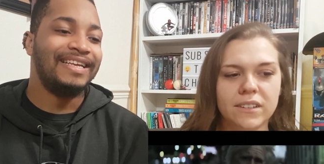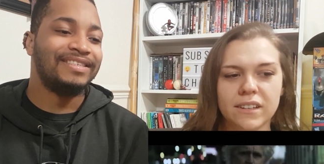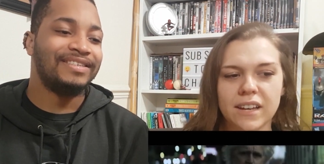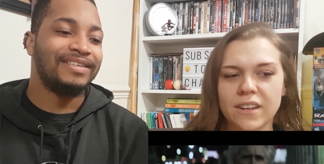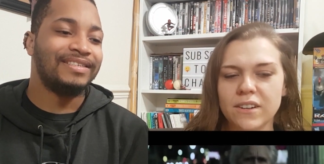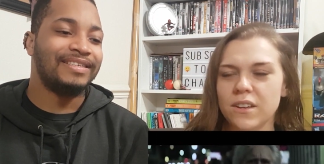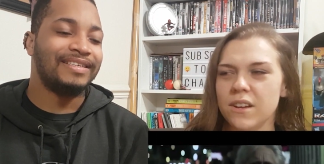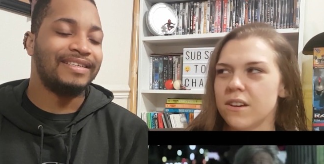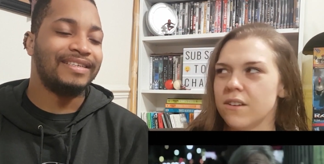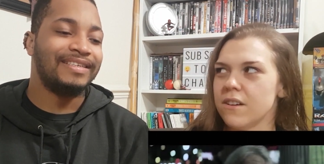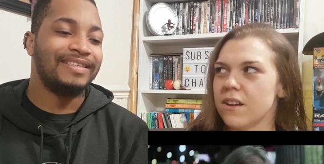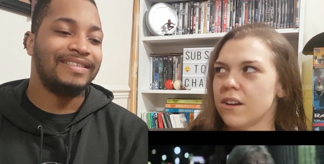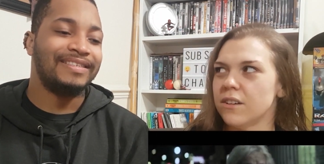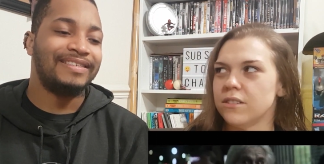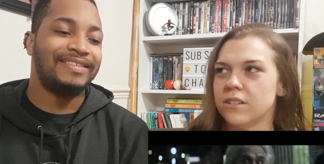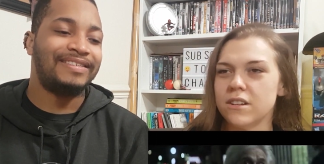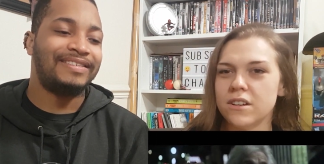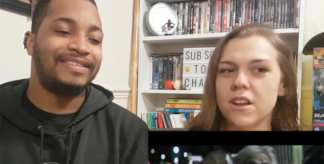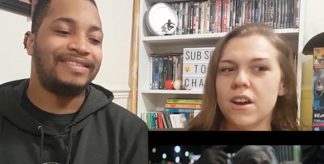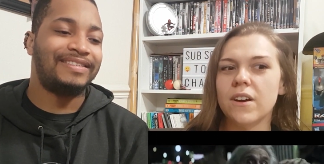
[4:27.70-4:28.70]
Speaker 1: How do you know?
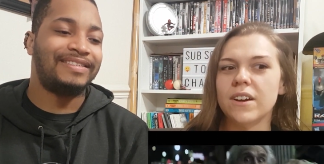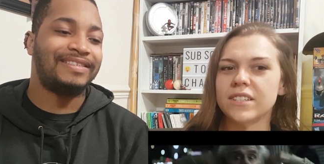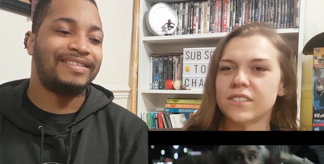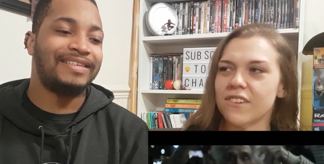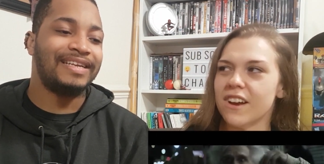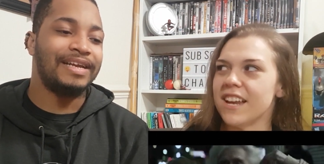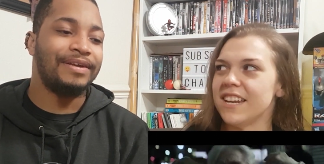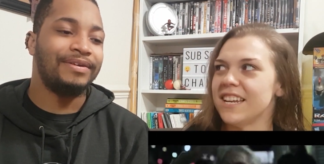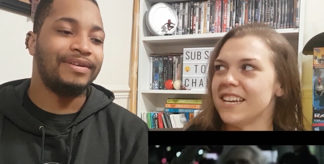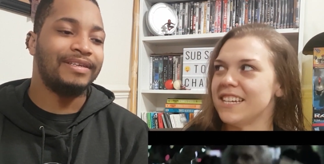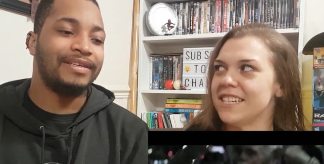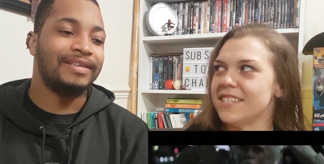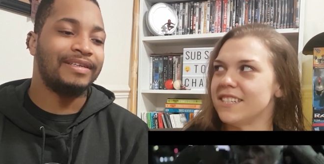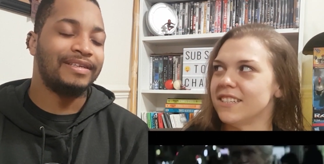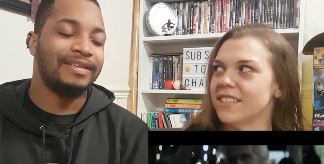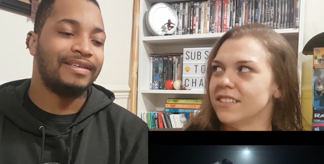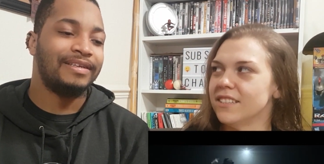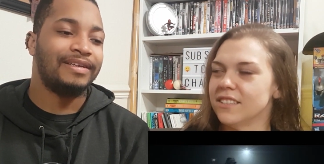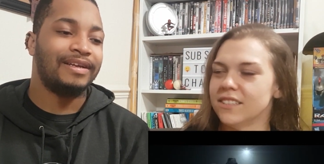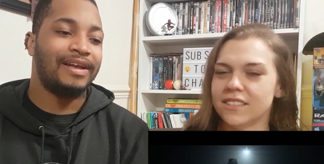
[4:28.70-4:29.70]
Do you know his granddad?
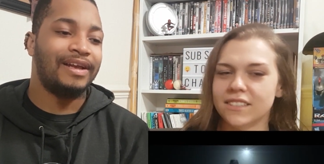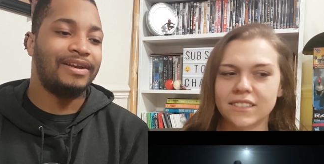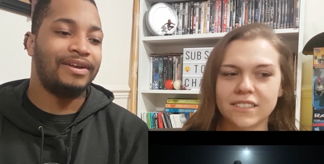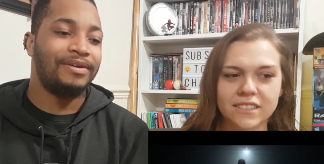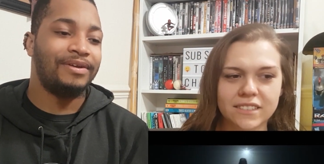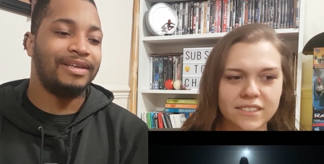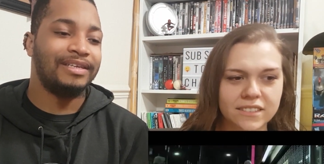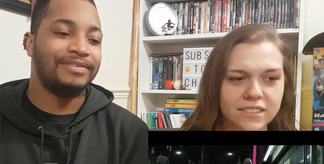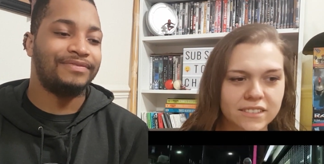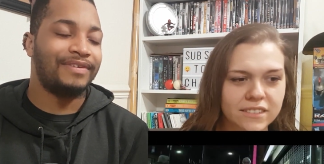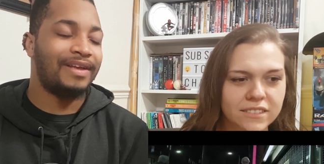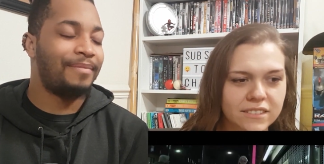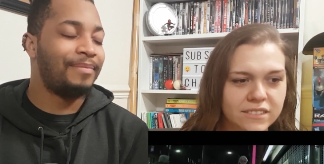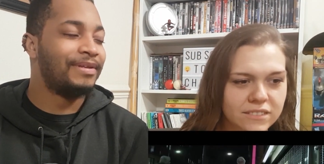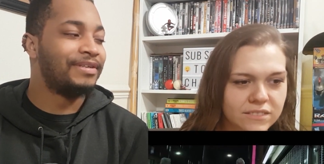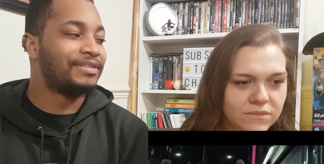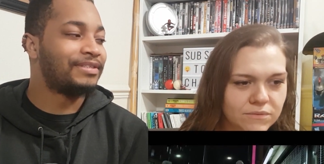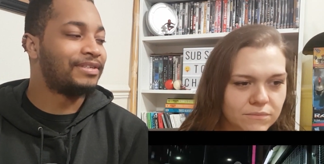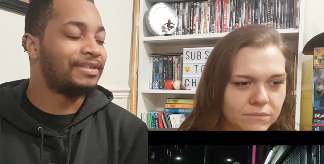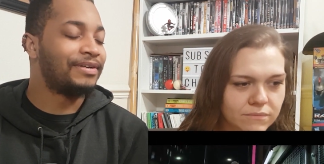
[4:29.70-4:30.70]
I know his
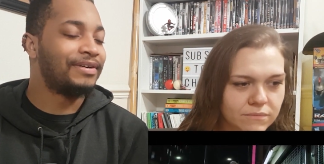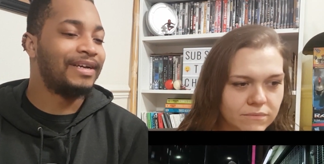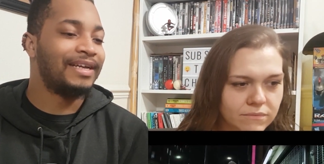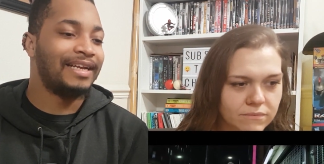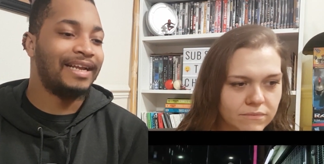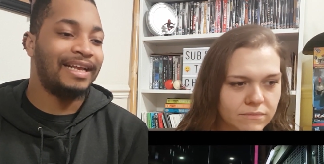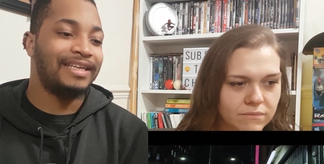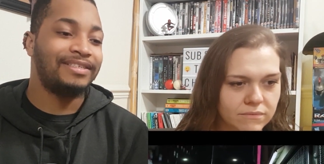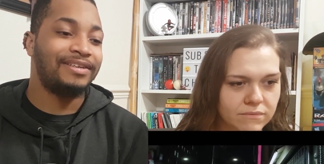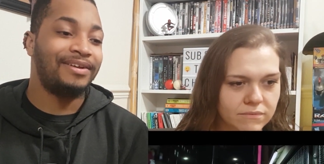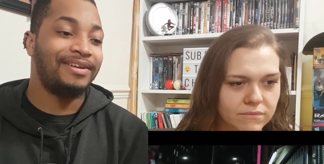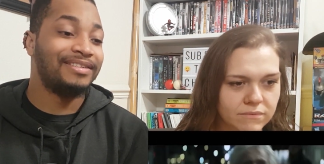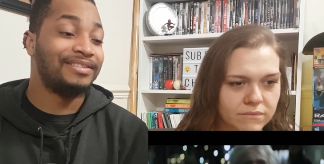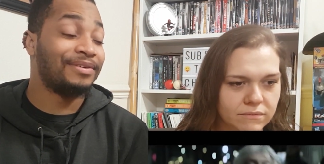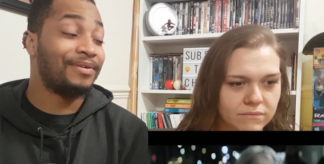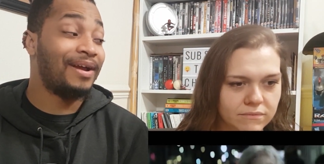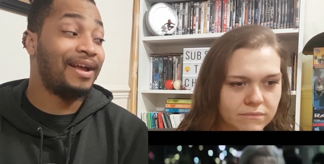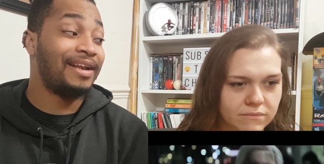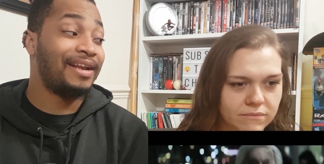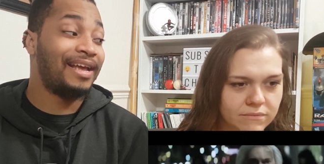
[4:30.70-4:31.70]
family story, and I not his
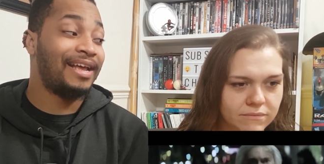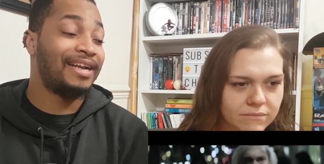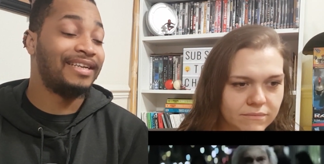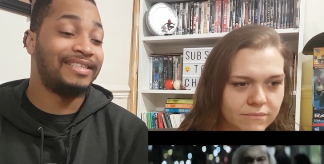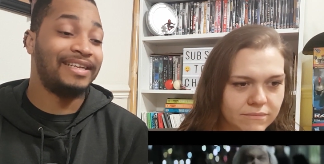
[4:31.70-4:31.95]
granddad.